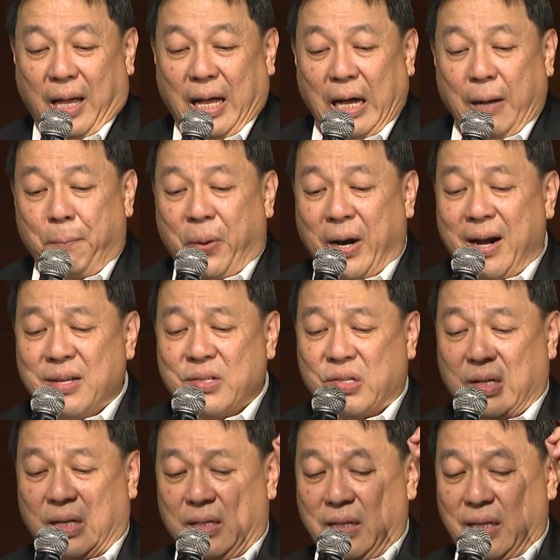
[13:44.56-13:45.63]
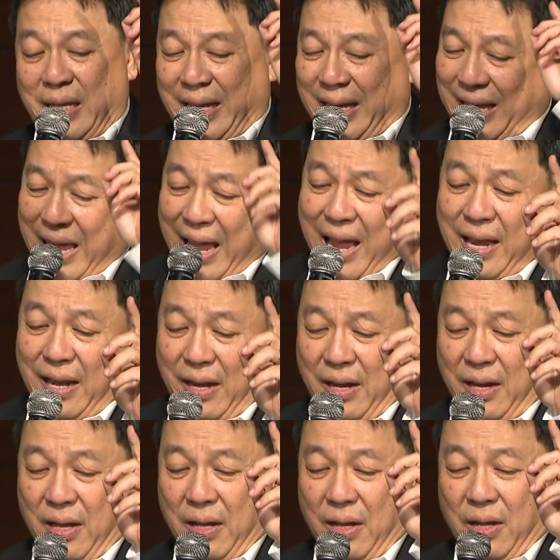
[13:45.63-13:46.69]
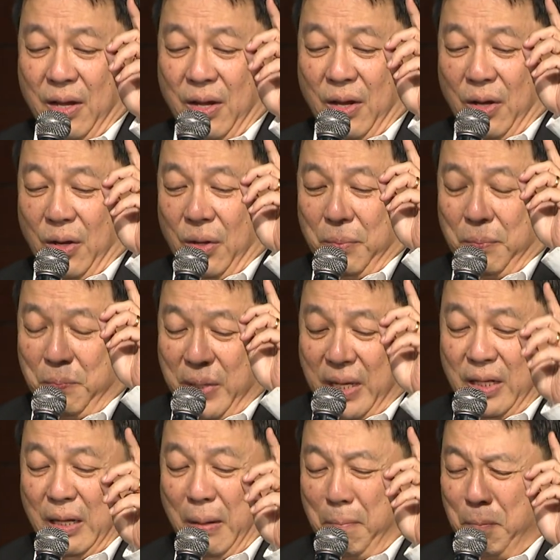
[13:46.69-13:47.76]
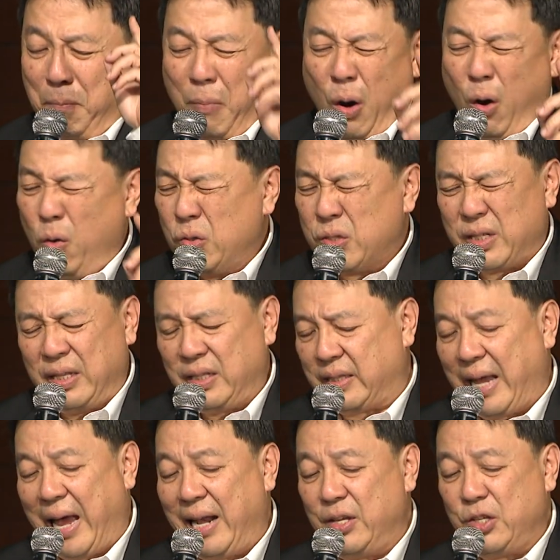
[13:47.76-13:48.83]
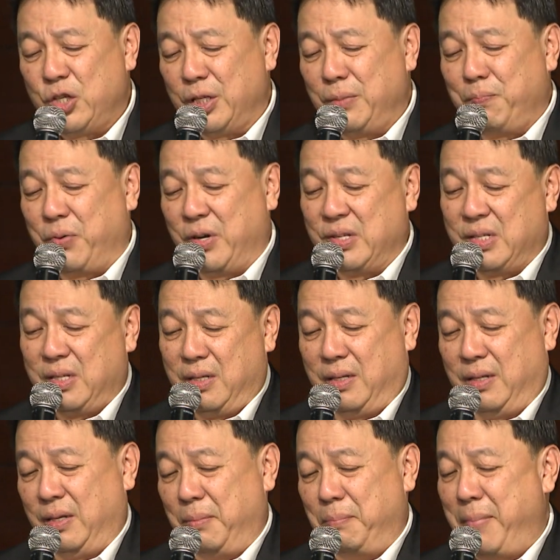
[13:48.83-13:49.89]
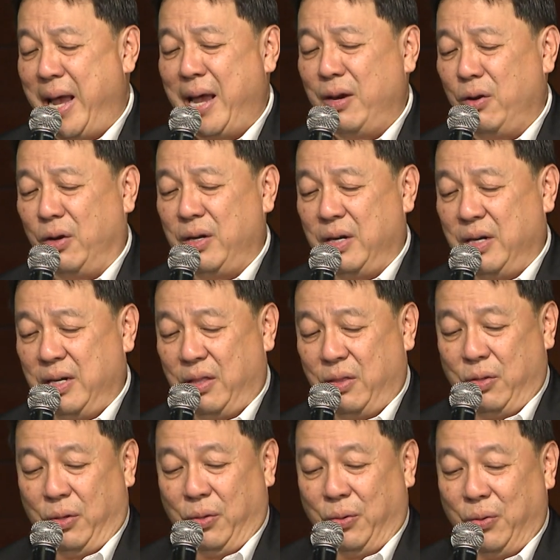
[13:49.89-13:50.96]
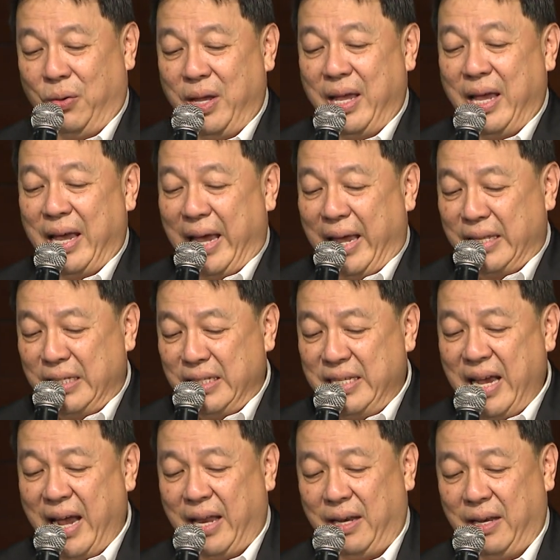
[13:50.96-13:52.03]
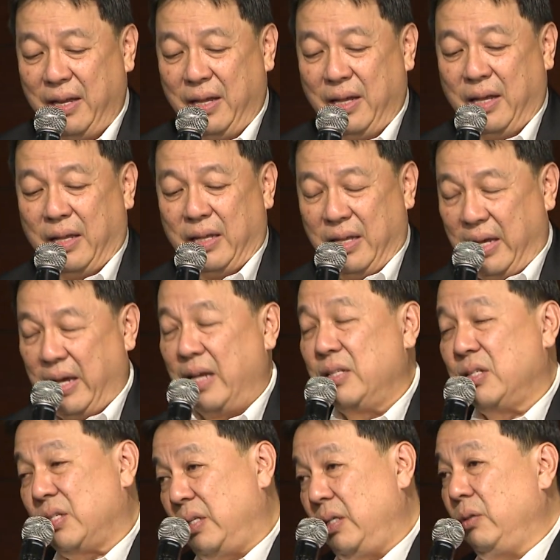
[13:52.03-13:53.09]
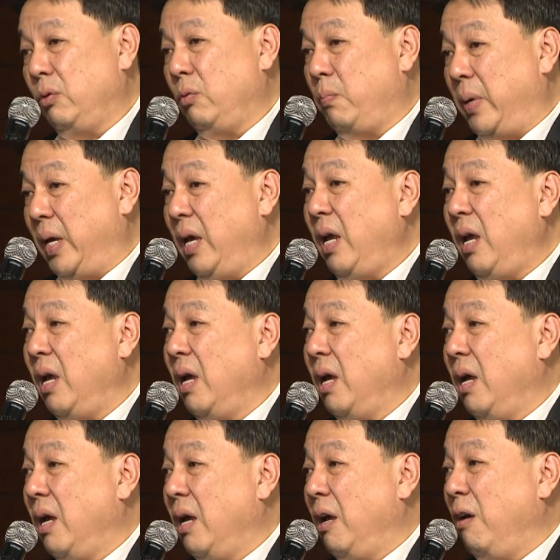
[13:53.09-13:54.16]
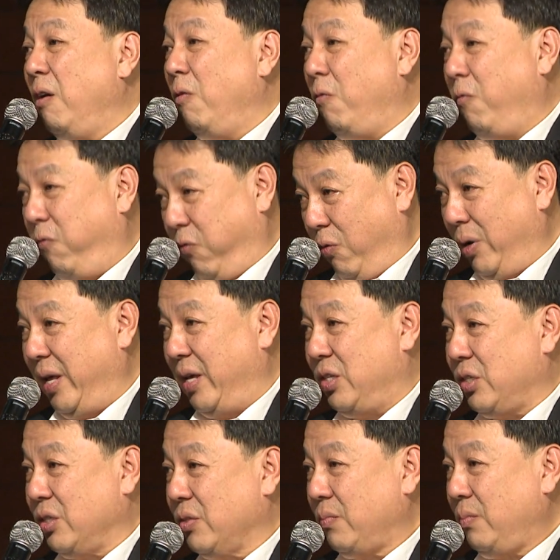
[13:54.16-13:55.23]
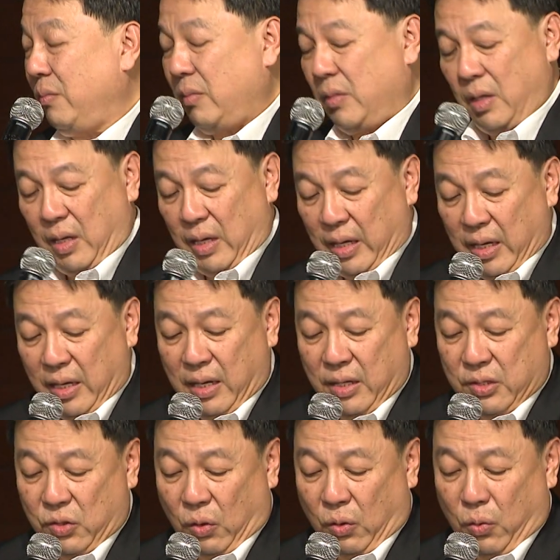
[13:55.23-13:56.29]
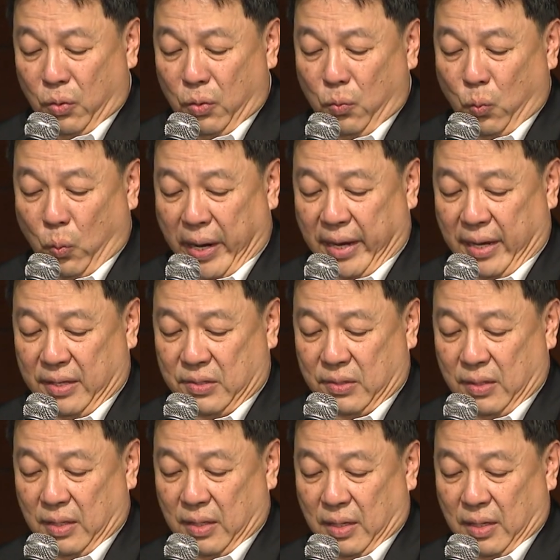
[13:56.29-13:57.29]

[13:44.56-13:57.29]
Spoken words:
A person can be the most intelligent person, man on earth though, and yet he can still be foolish in his own ways.